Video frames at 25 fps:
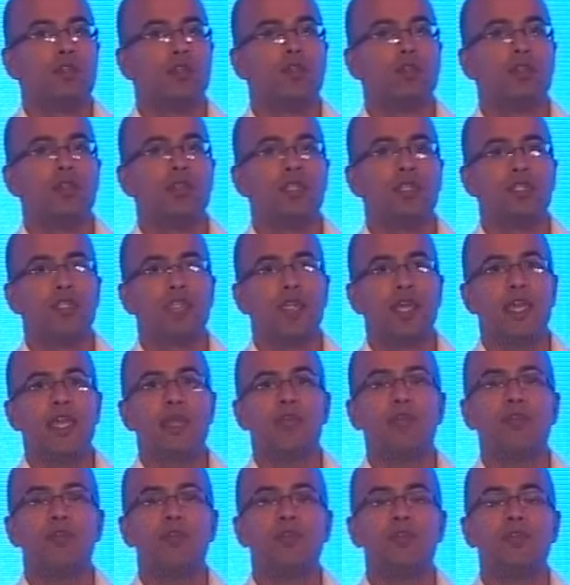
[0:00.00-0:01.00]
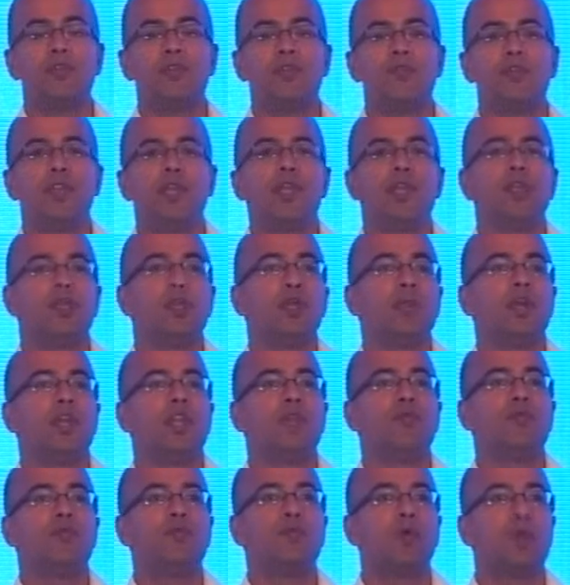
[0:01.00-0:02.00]
So the same 15 to
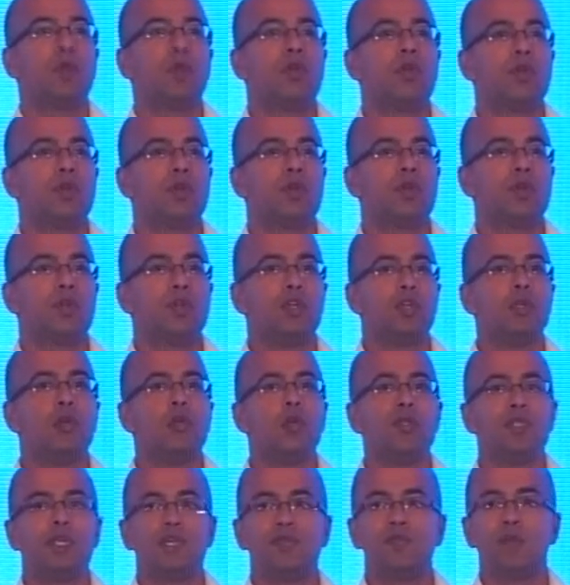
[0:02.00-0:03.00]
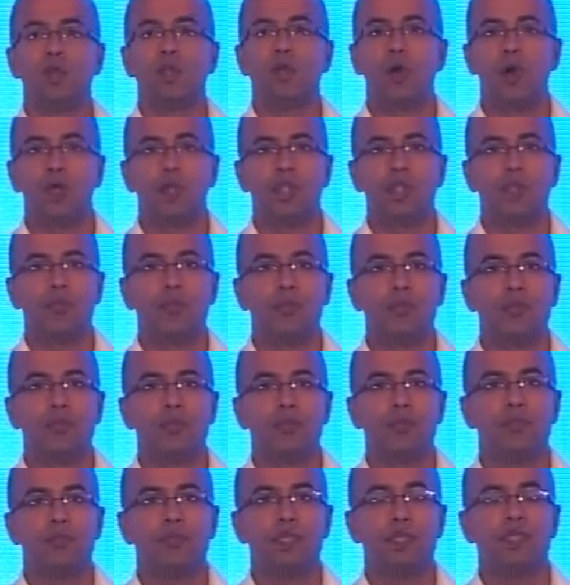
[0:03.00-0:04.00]
24 youth, as we call them,
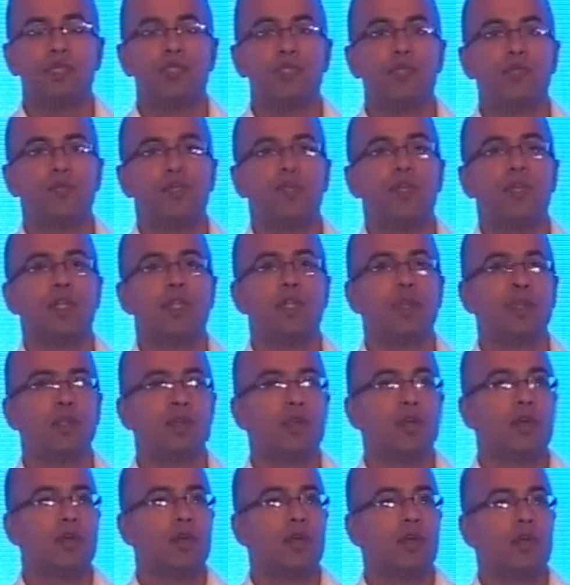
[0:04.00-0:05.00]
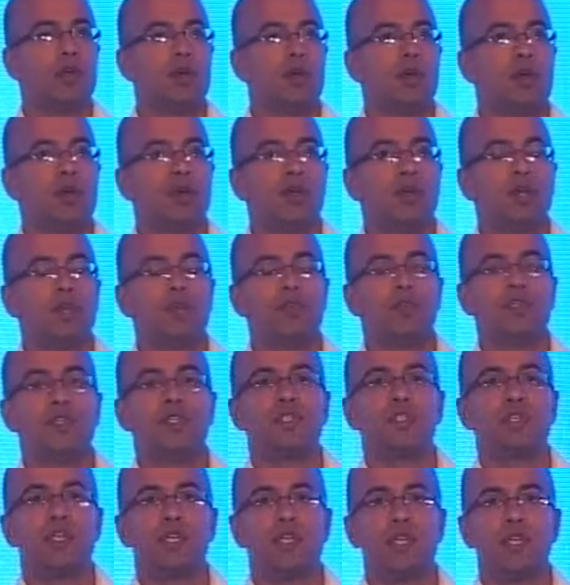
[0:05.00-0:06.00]
is different in
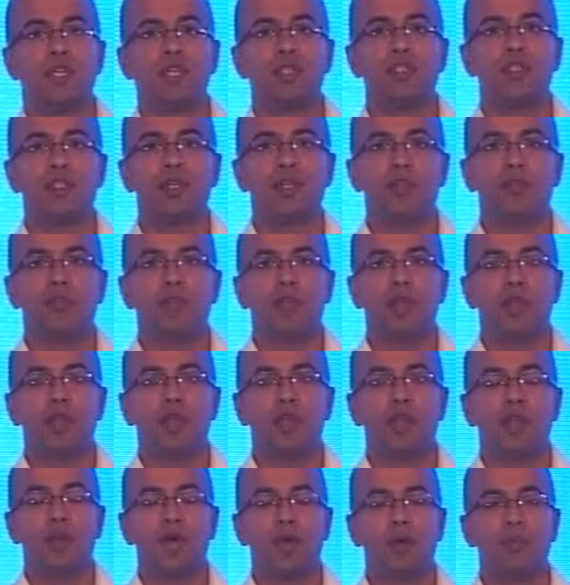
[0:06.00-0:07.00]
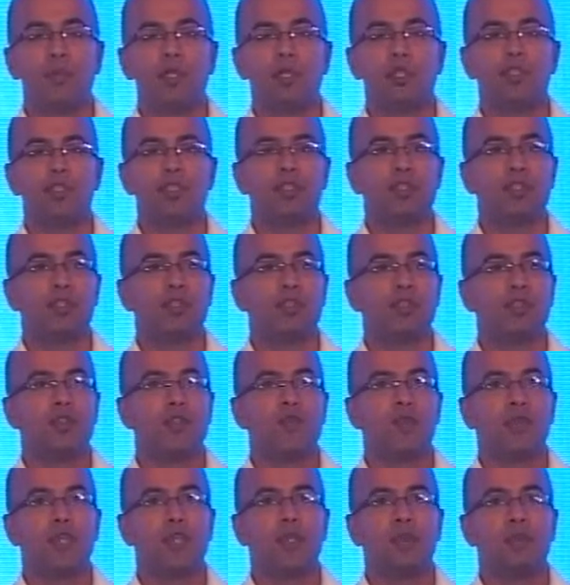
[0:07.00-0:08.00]
different cities, in different habits, in
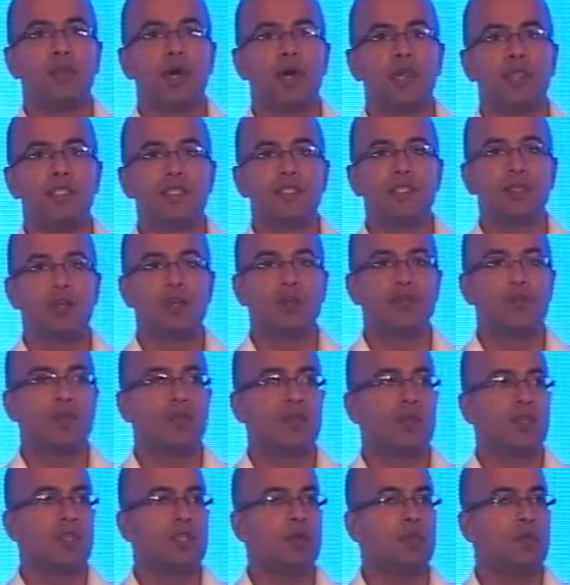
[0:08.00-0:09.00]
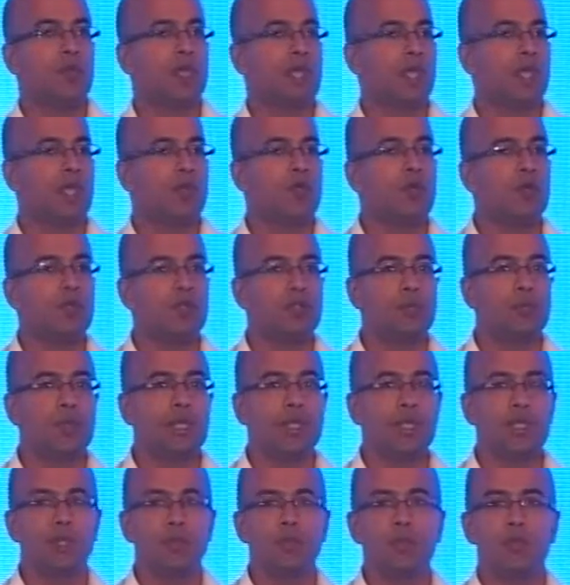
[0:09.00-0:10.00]
the way they buy stuff, the way they behave on the
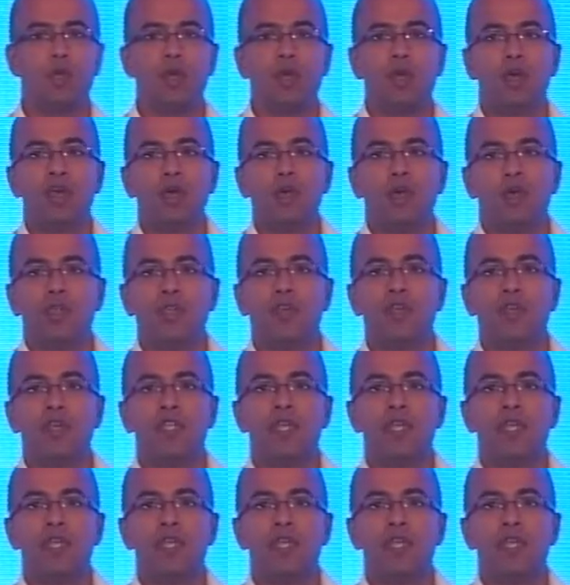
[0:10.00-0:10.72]
medium, the